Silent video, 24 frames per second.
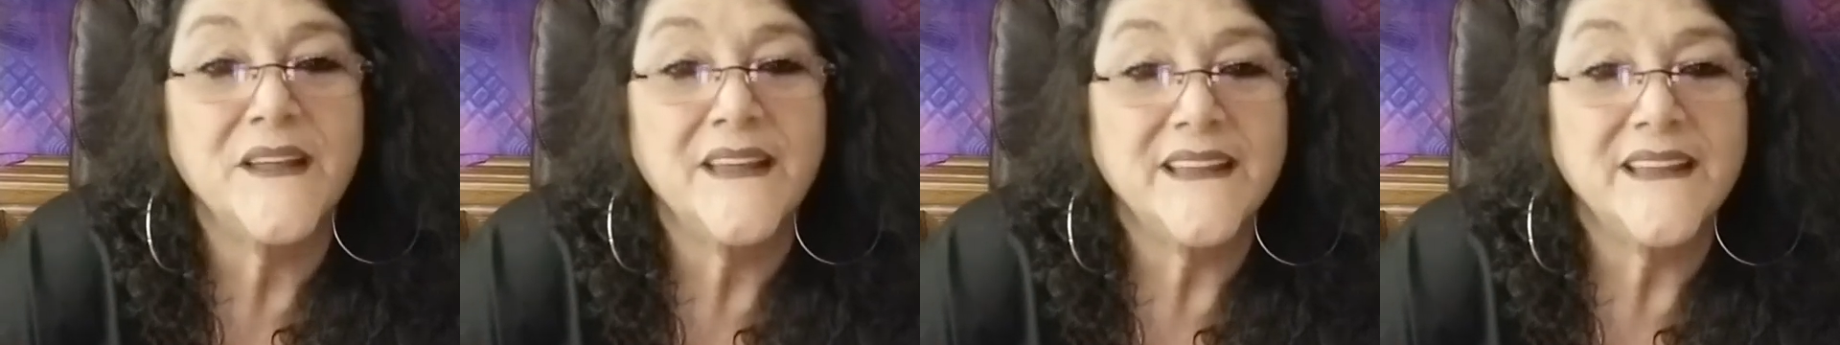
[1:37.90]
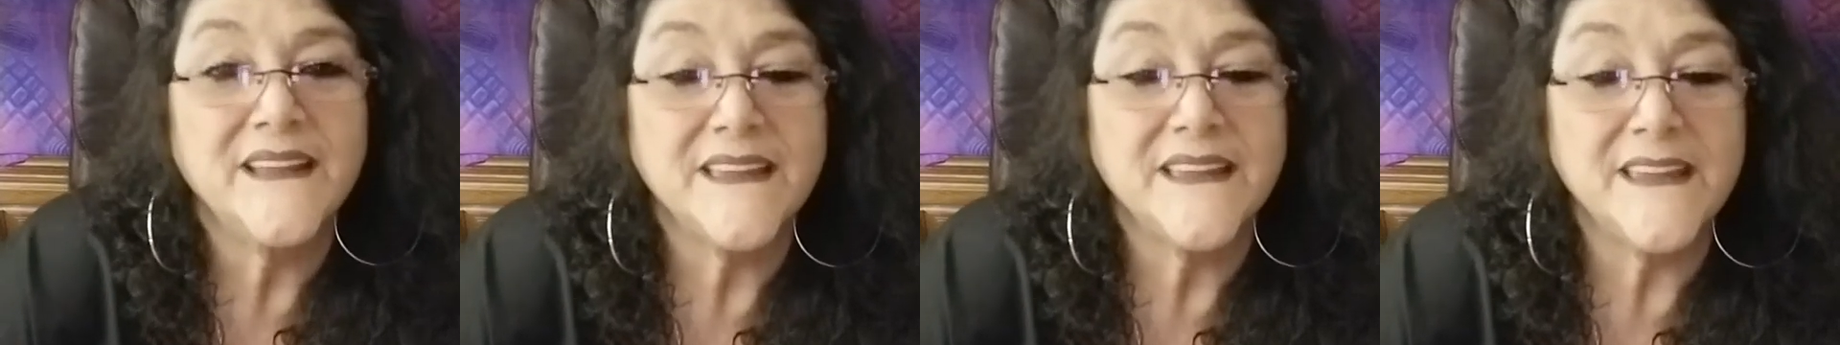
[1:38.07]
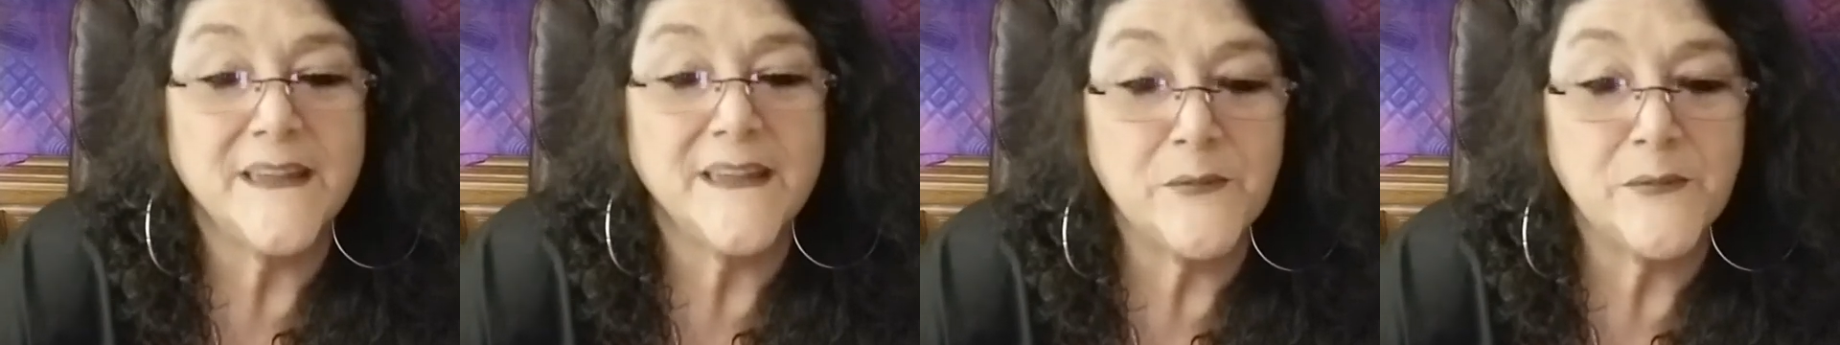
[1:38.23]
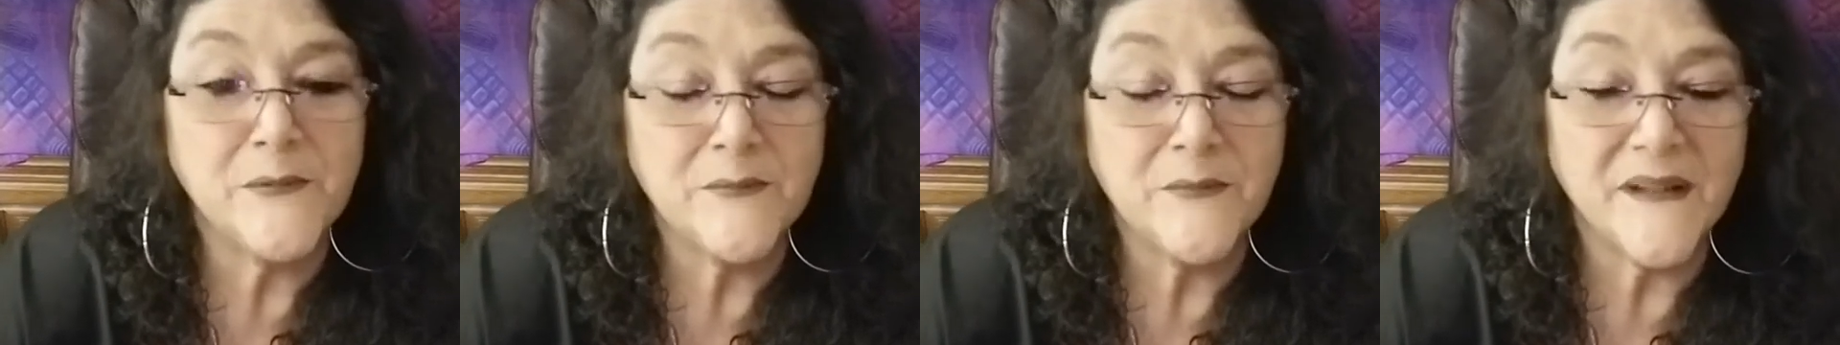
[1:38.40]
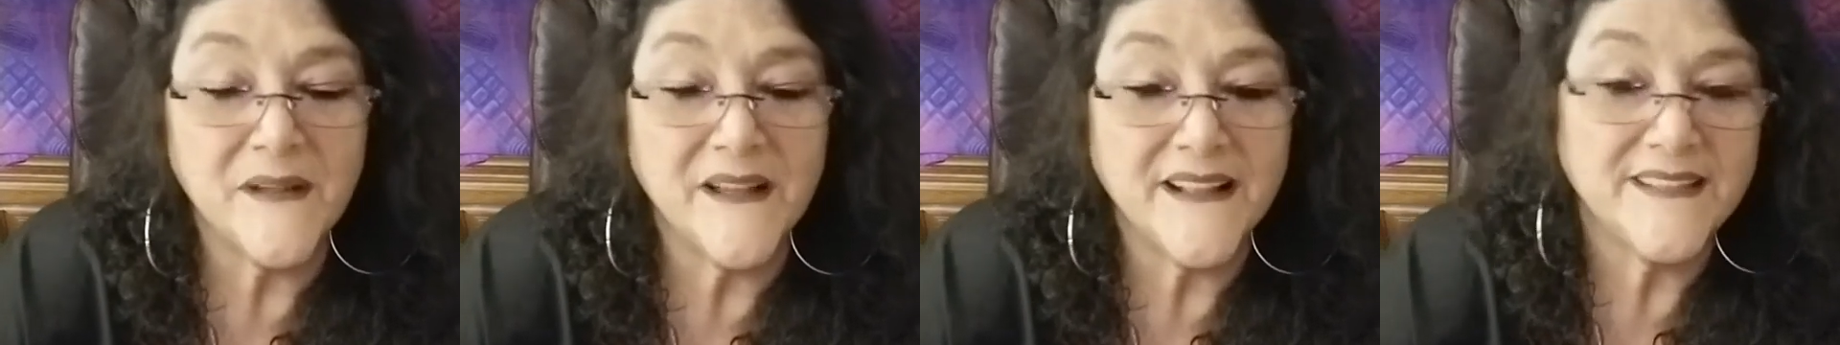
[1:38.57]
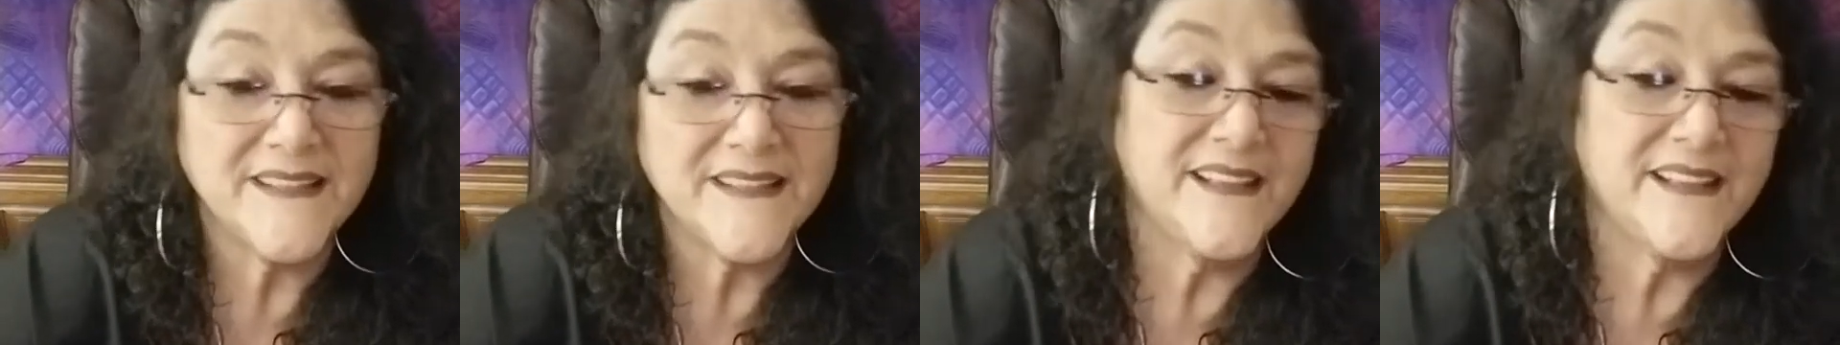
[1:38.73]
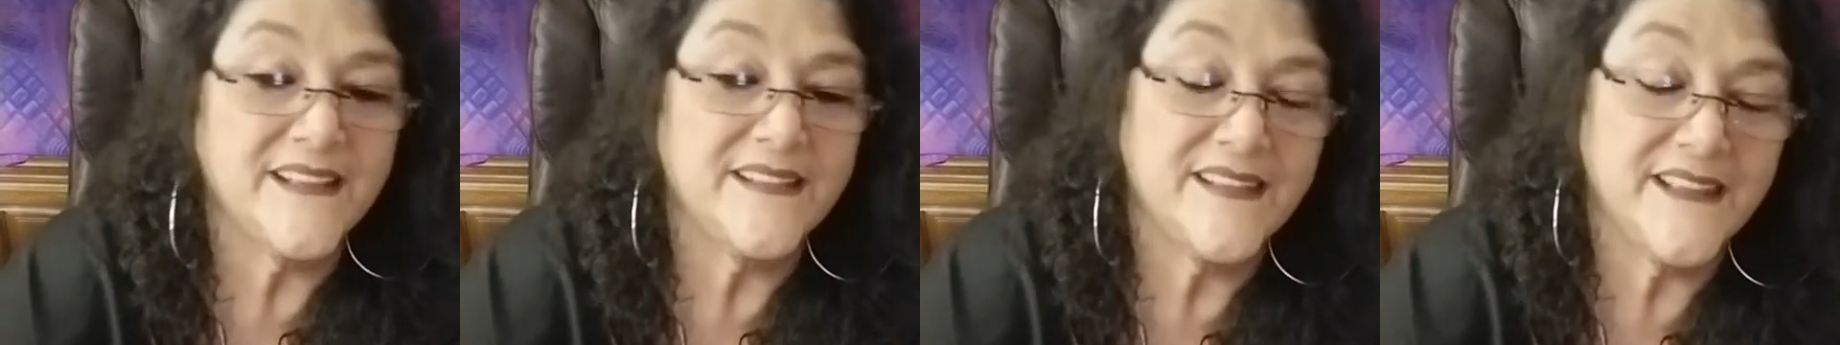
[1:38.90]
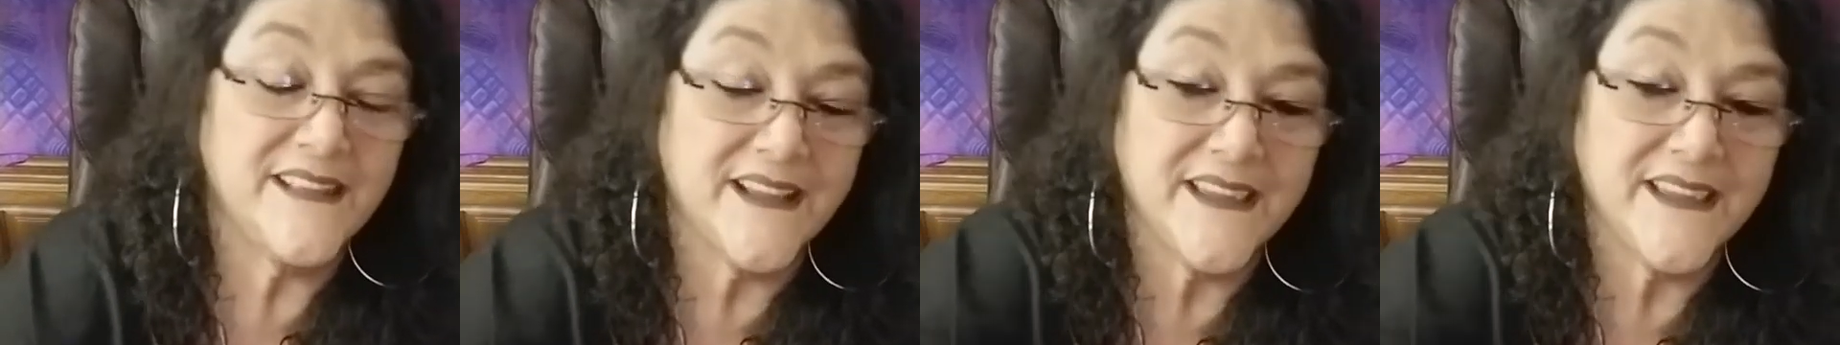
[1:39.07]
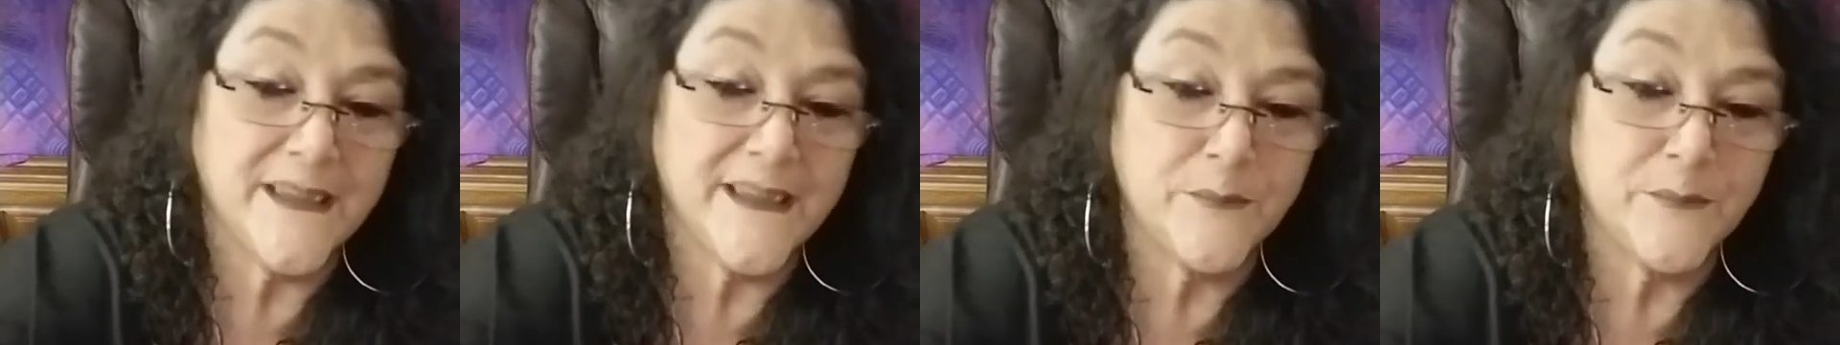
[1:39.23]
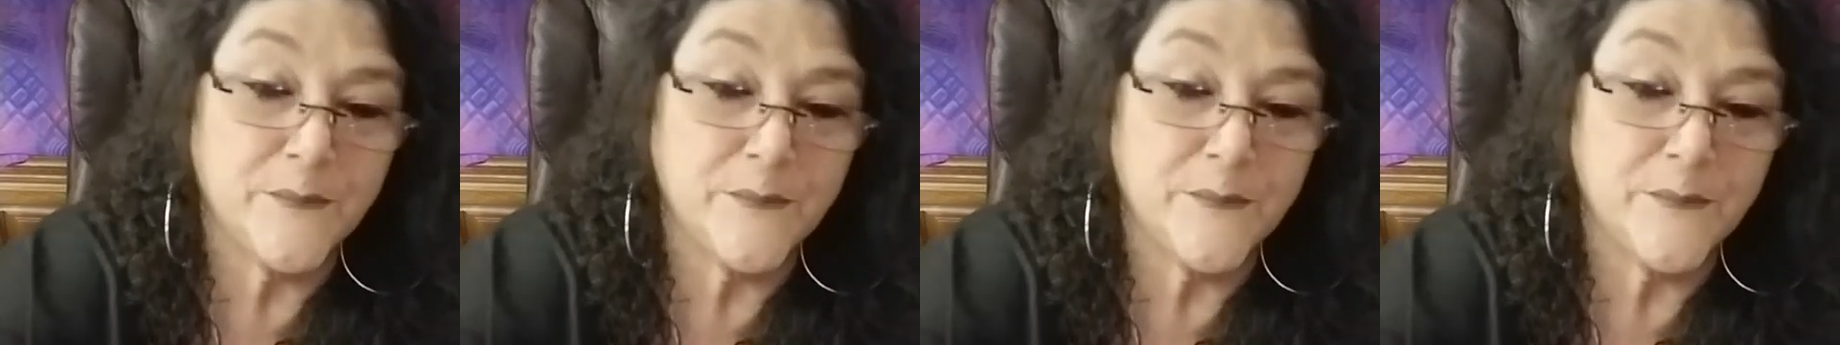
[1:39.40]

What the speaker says: keep in mind that they keep